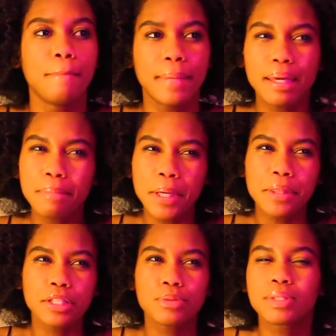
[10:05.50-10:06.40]
maybe
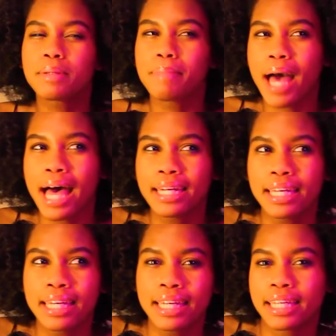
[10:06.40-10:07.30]
this was a bad
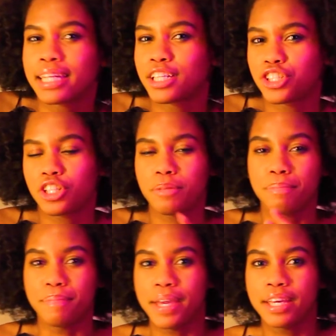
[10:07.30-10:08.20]
egg and I
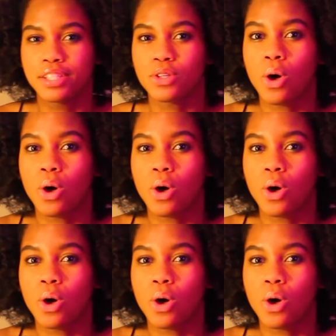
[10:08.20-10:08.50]
shouldn't base